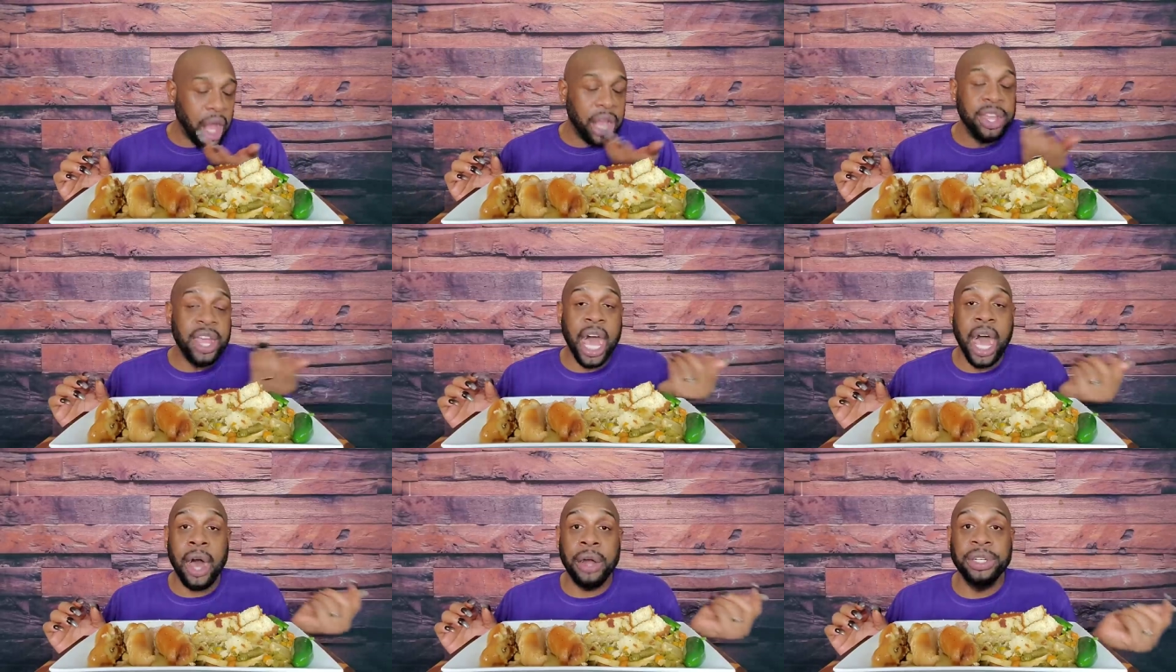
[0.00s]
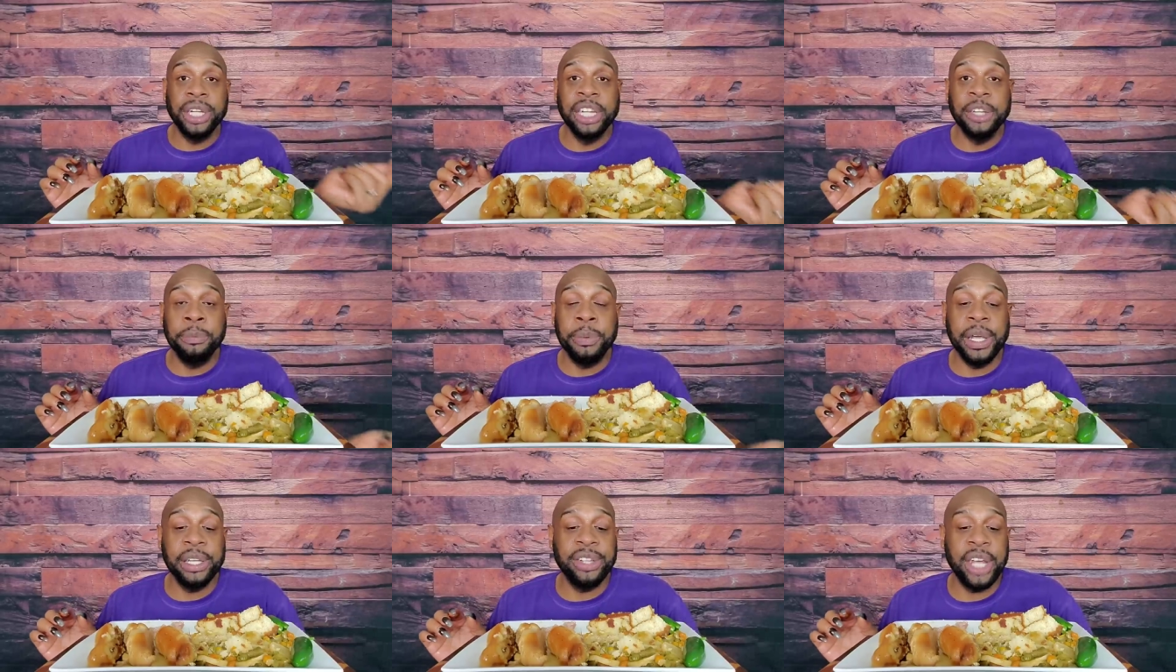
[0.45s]
Y'all,
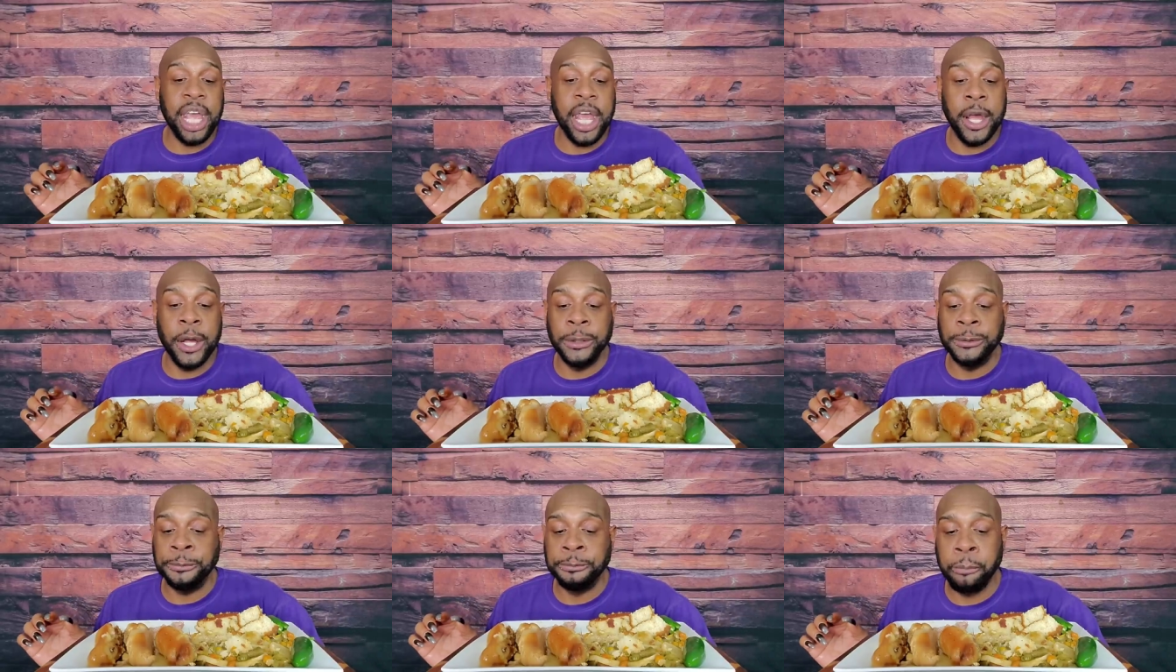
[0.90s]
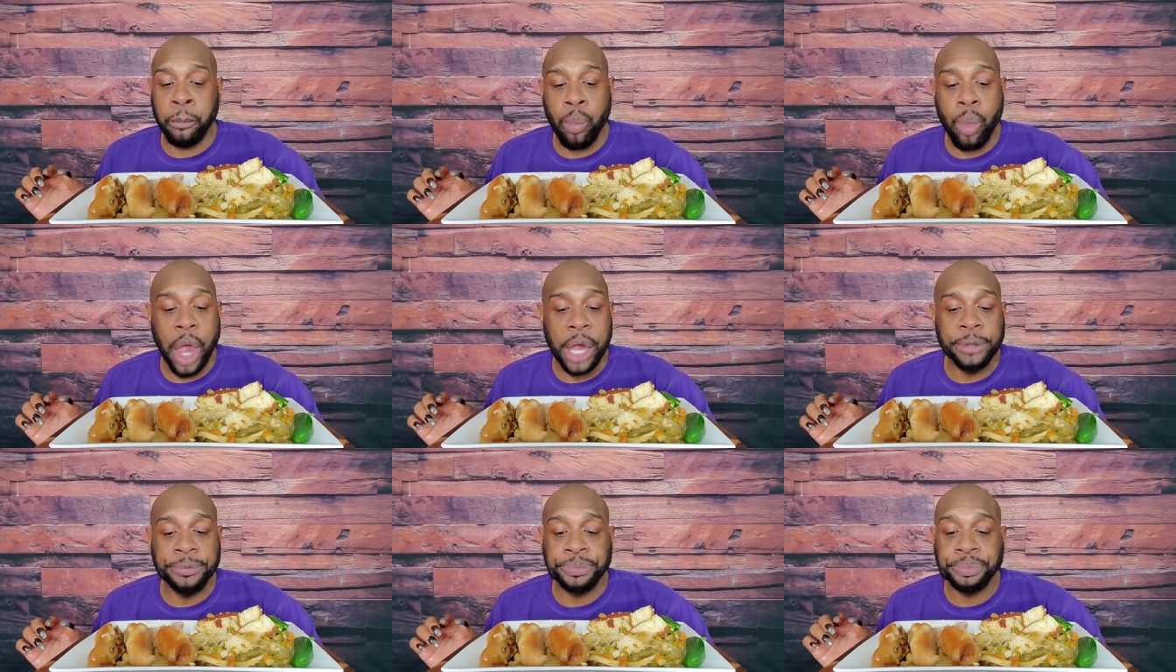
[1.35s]
these pigtails
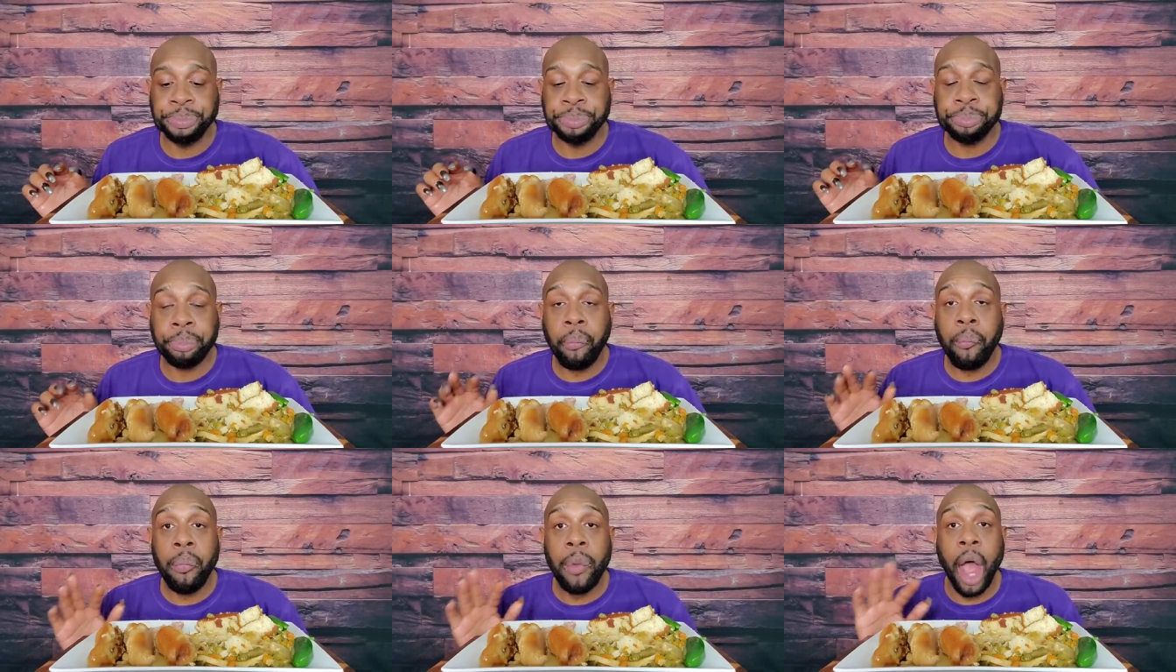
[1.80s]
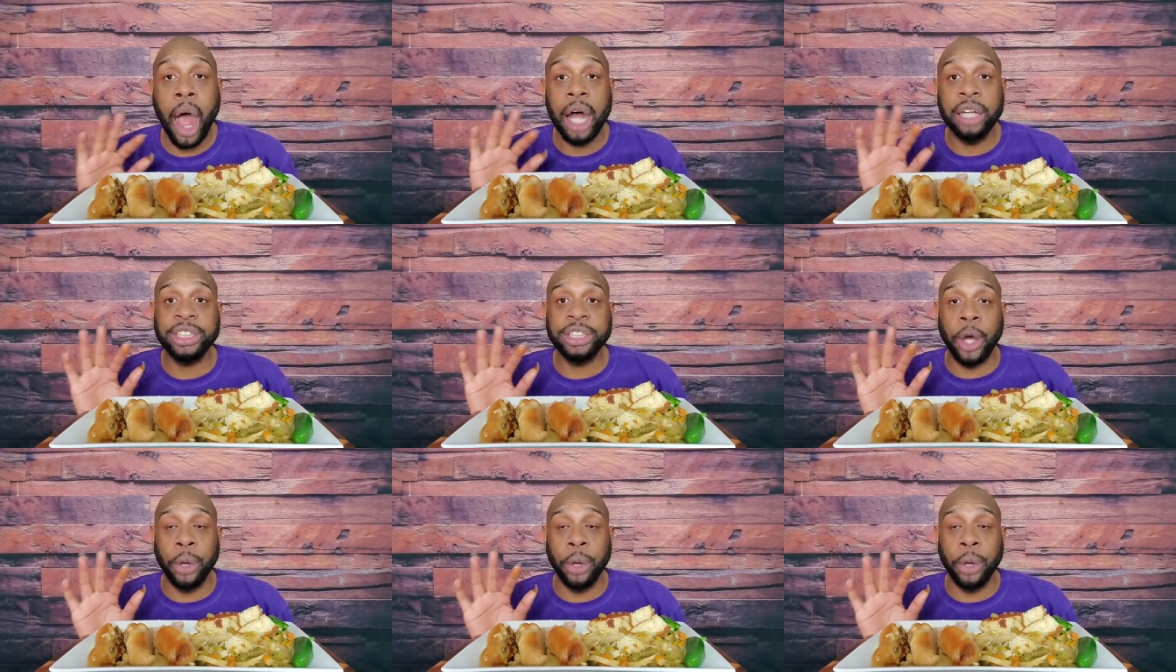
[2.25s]
are